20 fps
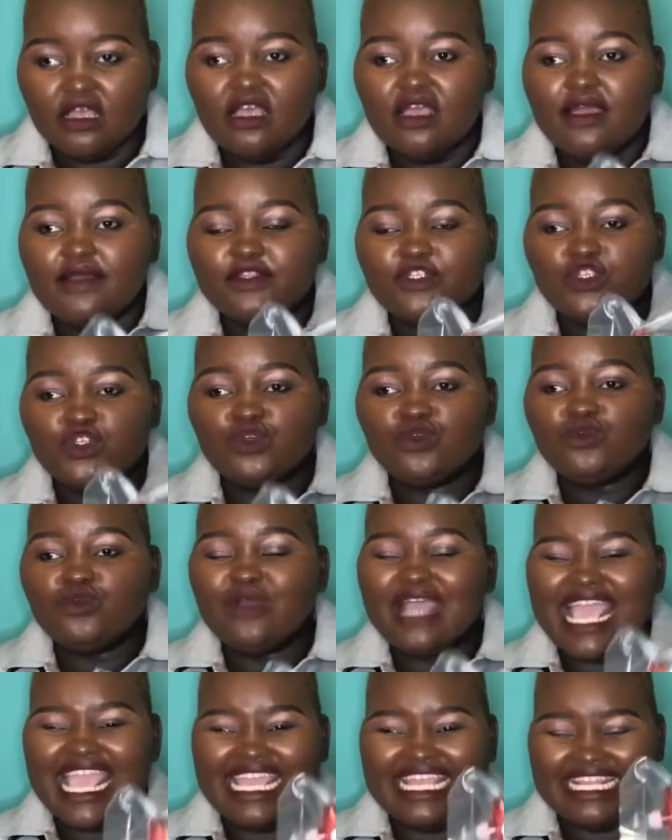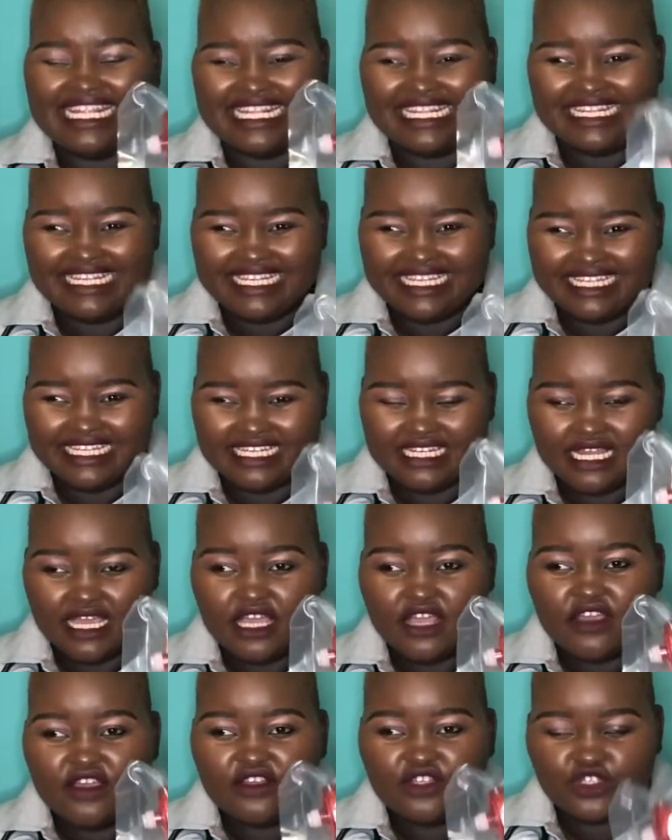to a clean
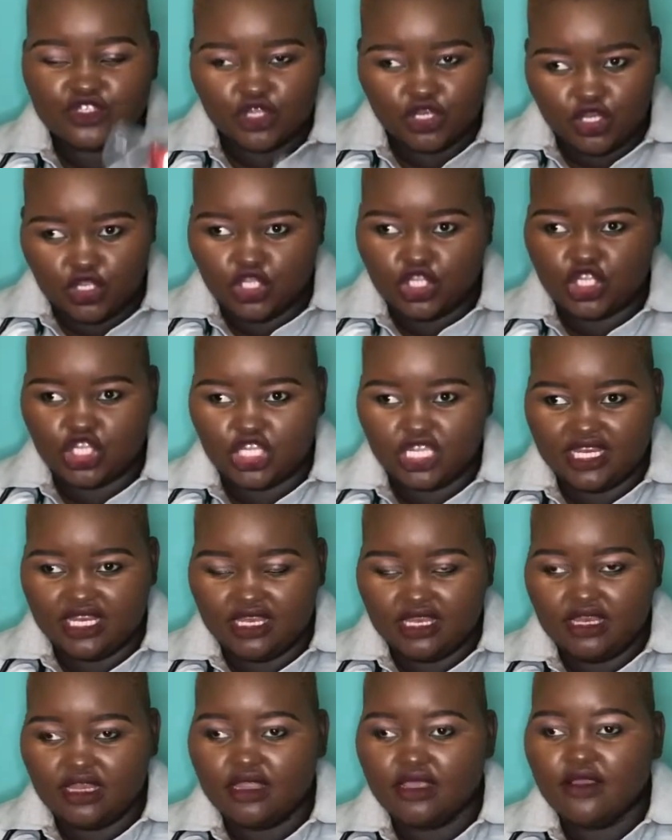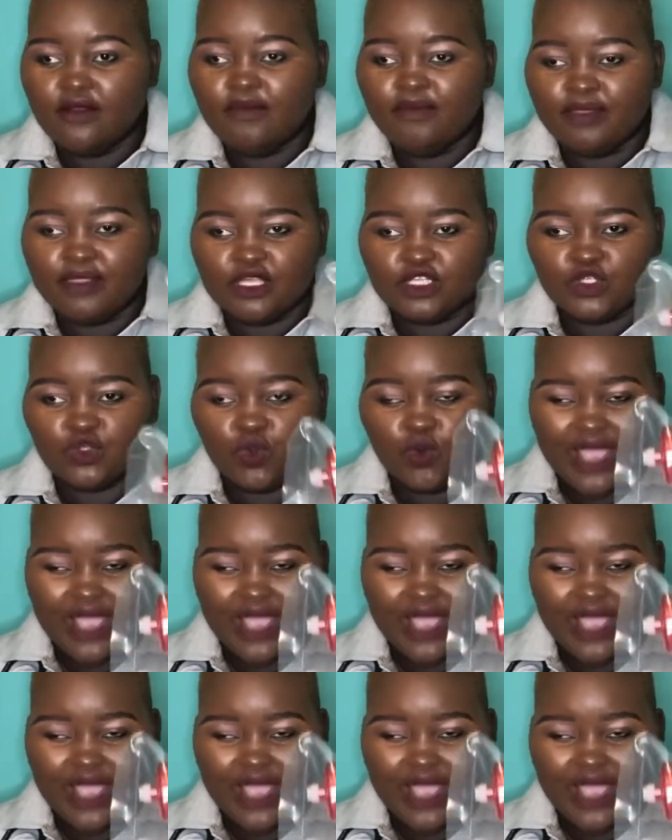solution. So